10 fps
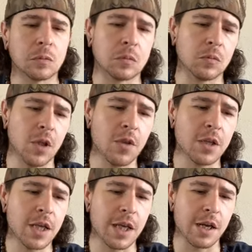Nothing
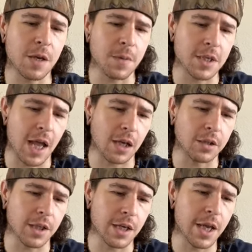like getting up and
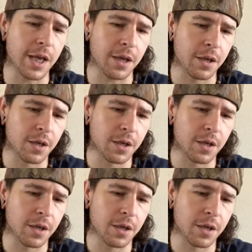tackling the day.